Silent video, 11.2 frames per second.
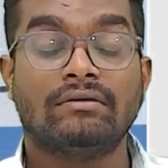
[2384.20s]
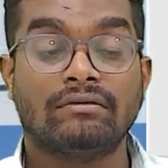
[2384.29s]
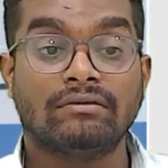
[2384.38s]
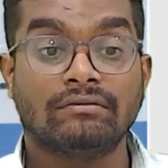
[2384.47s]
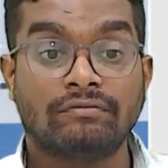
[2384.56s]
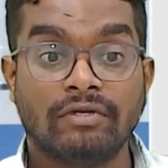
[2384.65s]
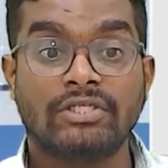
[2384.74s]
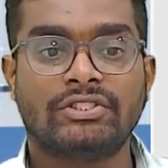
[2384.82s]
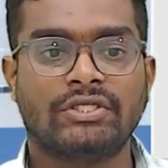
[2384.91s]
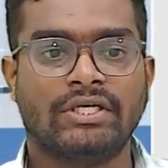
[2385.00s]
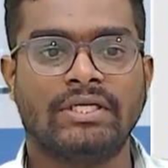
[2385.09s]

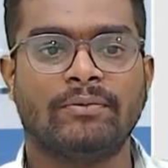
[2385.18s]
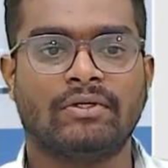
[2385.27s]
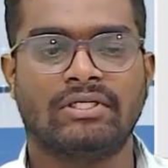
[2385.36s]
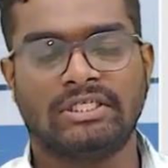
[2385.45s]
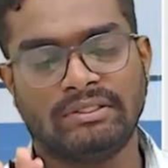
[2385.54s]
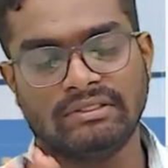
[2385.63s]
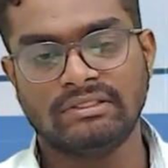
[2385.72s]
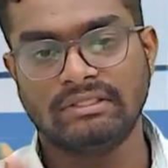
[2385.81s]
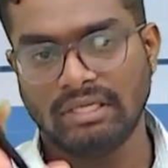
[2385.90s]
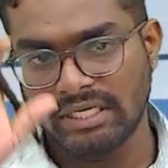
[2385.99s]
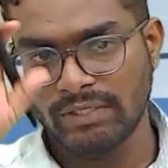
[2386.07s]
fluctuating because
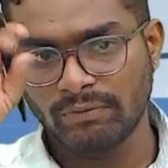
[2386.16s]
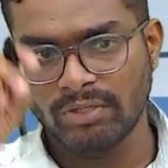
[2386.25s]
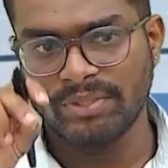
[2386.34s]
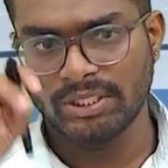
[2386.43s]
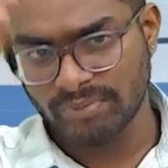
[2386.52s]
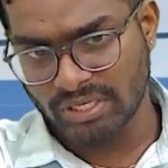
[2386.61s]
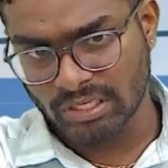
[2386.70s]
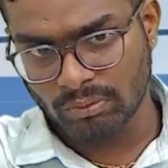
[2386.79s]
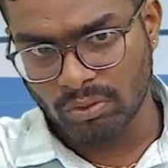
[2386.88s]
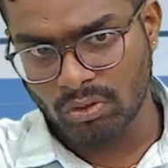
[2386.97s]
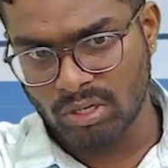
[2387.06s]
the requirements may
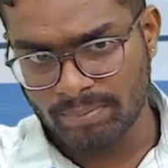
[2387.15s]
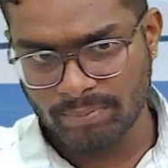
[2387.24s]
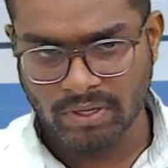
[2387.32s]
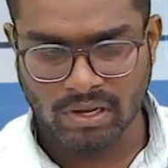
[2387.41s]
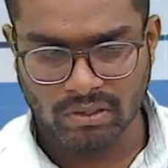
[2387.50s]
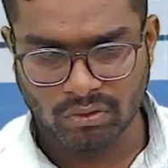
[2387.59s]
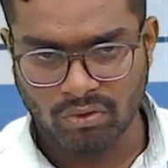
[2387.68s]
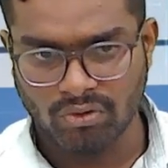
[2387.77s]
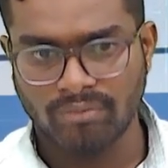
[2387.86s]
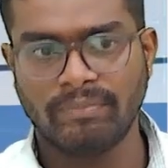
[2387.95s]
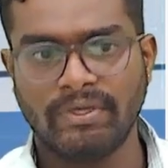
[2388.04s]
go up or go
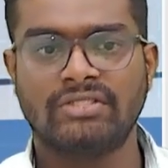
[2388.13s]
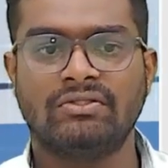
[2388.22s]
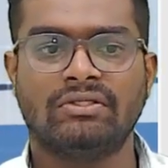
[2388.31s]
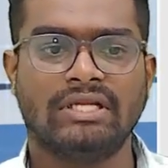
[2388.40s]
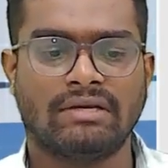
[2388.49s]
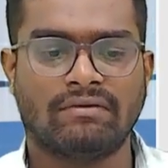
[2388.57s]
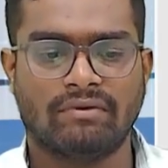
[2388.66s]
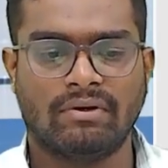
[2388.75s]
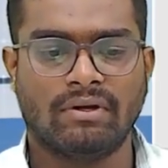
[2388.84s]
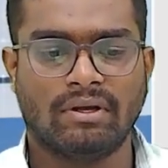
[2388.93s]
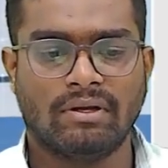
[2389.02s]
down based on the
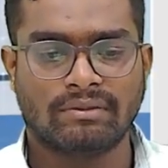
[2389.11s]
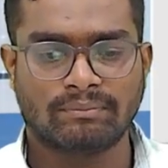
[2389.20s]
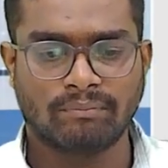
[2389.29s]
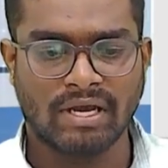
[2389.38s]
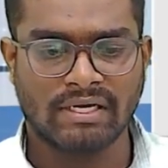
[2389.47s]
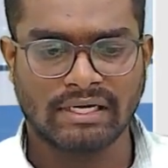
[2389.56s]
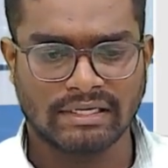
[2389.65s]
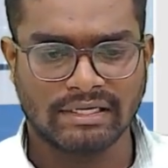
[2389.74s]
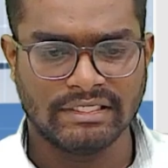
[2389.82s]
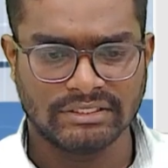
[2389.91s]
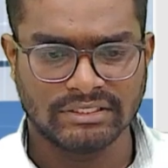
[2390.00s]
market
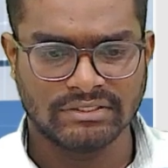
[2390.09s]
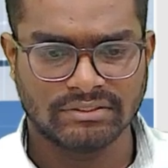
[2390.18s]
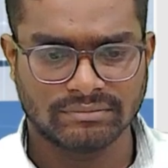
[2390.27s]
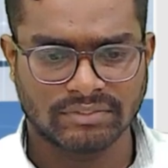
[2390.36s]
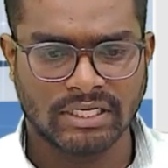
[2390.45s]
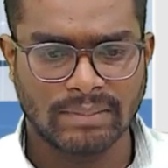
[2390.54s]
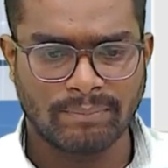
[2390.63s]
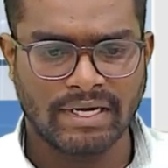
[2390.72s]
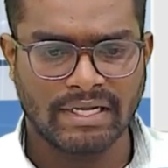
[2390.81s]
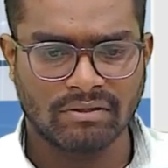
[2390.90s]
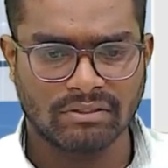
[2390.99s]
conditions
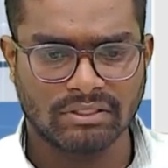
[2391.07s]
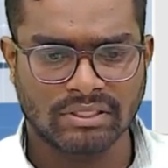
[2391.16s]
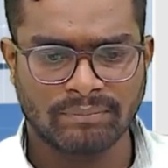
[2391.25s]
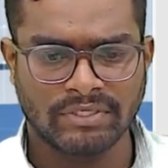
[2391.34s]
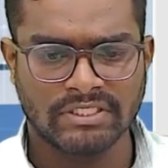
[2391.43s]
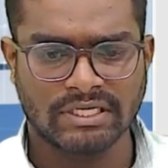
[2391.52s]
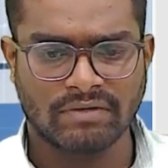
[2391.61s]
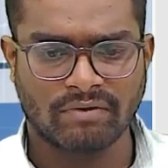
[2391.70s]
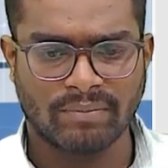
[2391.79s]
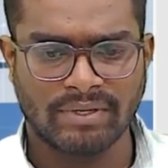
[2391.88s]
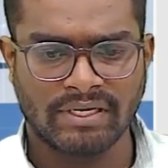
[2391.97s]
depending on the company's
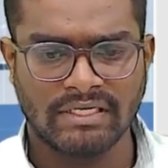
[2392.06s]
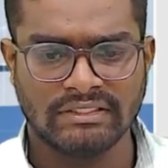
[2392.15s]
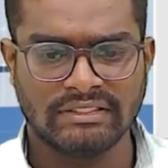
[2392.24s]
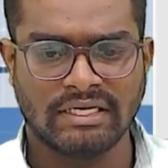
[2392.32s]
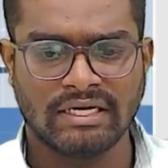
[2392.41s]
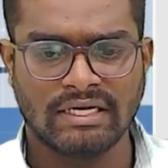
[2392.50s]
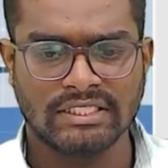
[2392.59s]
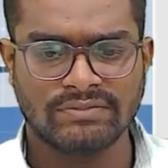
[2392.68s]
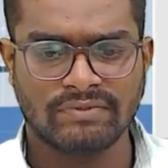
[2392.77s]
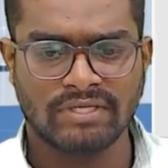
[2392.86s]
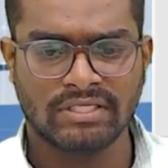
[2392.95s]
requirement, and generally it is
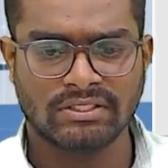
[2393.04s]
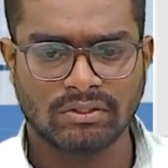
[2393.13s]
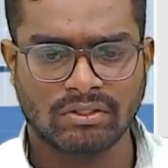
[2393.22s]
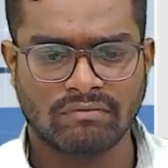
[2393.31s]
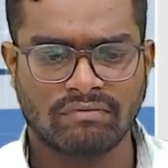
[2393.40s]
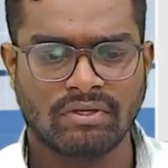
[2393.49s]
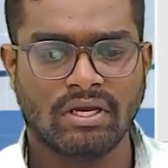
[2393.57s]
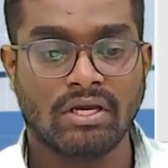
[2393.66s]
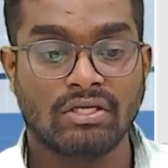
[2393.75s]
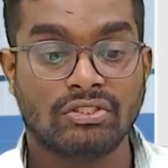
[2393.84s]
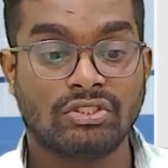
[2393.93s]
financed out of
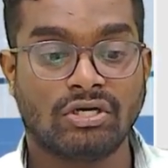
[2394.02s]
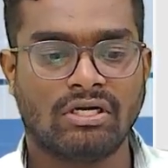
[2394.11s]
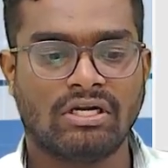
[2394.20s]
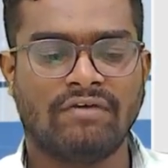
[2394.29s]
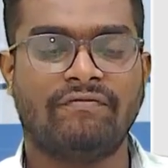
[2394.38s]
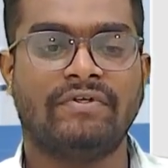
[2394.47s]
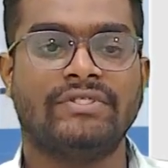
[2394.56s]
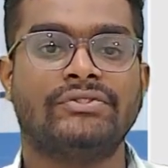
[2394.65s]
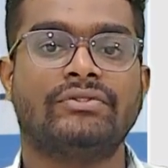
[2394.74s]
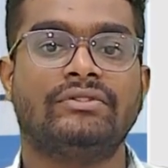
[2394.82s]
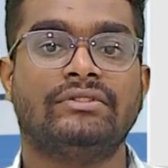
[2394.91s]
short-term funds.
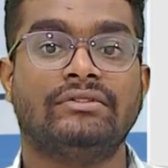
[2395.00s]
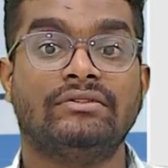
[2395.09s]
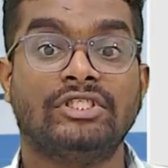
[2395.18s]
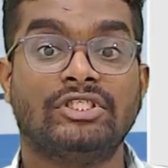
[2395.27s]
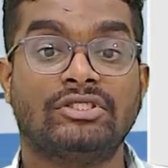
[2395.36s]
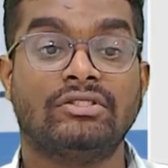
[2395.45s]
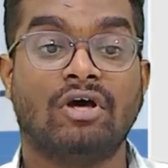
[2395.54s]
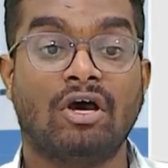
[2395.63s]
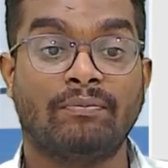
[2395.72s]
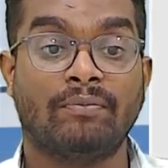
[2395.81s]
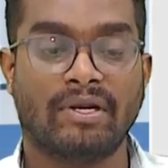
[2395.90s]
So this
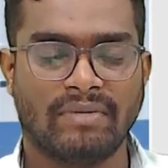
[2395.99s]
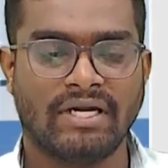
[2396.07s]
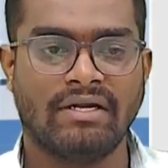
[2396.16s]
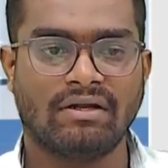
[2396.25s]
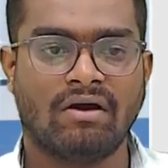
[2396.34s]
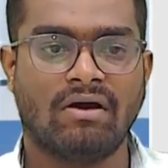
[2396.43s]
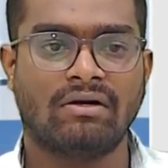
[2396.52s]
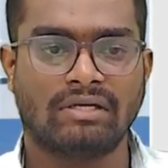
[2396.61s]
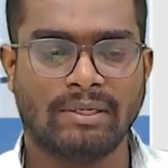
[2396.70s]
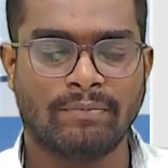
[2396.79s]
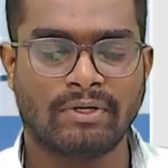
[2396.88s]
non-permanent or
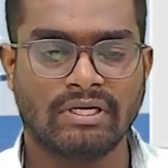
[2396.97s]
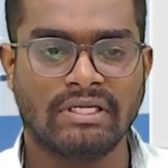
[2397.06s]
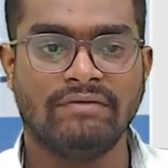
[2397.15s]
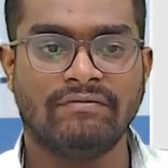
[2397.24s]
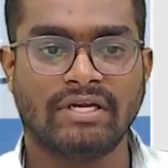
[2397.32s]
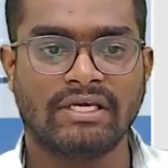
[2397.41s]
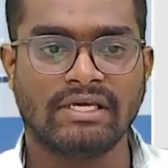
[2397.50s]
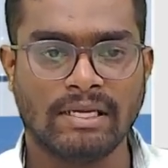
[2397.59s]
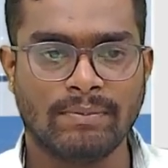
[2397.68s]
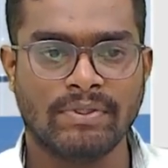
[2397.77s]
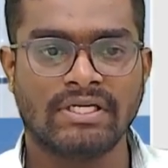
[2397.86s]
temporary working
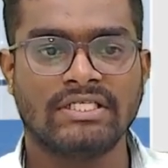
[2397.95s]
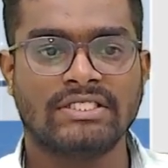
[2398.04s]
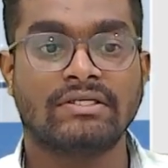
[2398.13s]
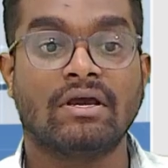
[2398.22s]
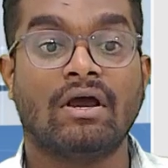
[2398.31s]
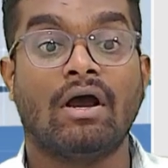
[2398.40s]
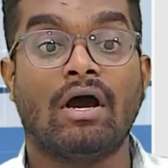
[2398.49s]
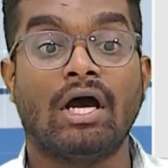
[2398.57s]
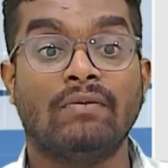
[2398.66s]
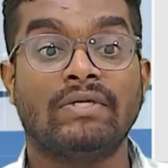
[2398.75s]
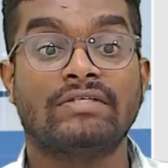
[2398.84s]
capital is
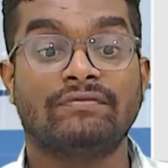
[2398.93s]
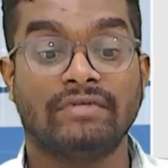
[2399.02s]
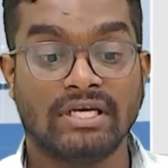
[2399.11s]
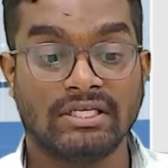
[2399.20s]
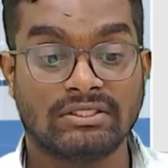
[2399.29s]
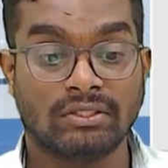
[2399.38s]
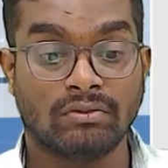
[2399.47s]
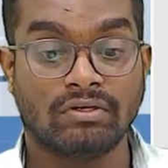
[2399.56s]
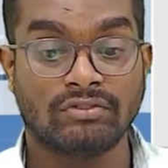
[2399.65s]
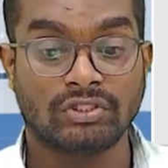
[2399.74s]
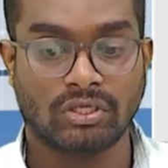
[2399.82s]
always financed out
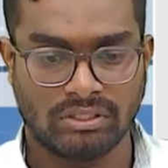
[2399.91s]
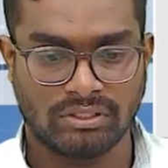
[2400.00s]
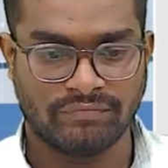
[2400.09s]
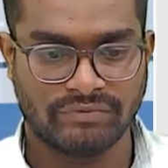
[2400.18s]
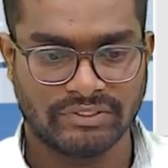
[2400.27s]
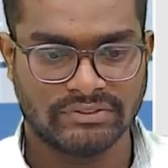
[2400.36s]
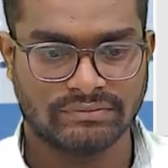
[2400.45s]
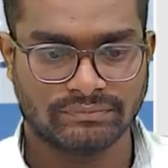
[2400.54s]
of short-term funds.